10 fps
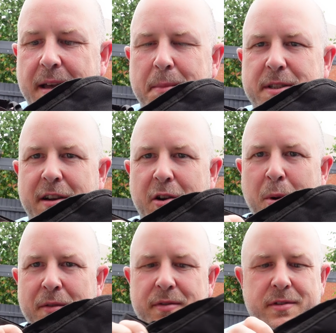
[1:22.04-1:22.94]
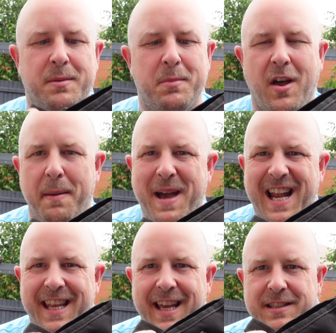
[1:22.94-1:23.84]
material with some light
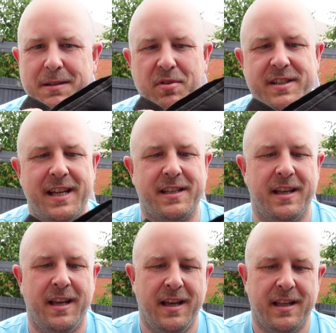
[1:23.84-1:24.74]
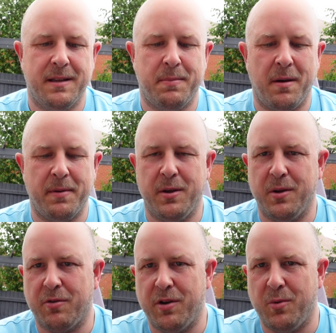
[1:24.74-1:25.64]
padding in to protect the barbecue
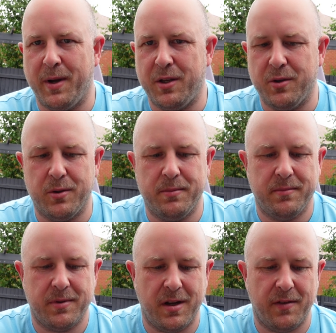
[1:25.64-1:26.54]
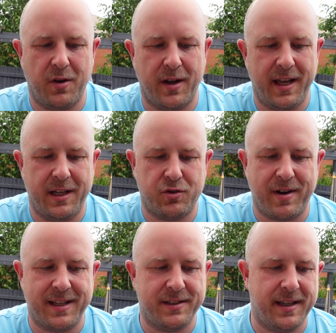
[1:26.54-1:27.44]
and grill when you're kind of got it in
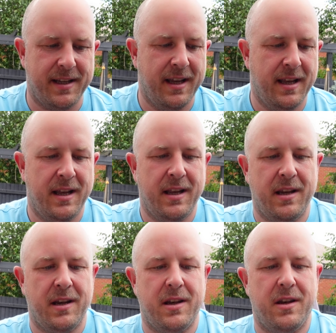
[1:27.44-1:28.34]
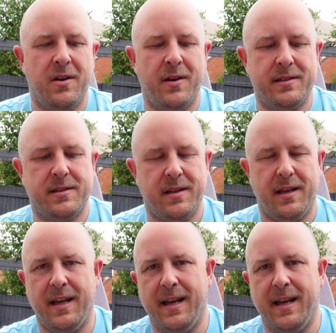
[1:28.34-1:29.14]
transit. Nice